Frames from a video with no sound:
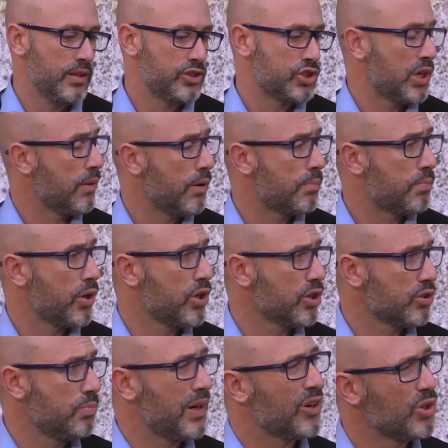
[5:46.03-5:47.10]
travel
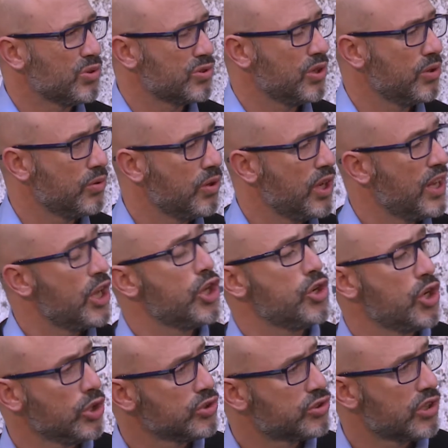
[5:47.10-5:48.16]
products, but also
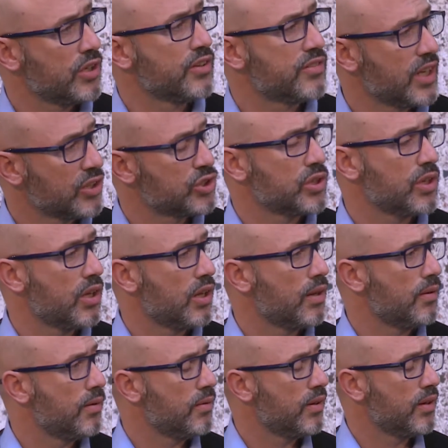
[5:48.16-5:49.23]

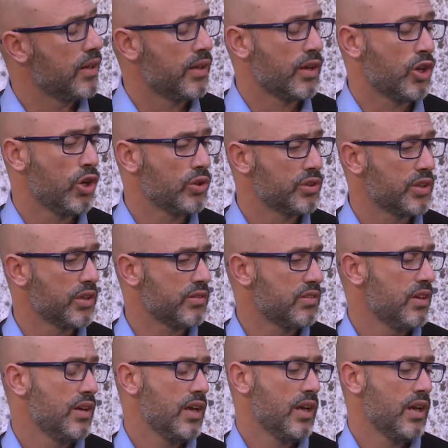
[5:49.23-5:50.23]
non-transactional contents.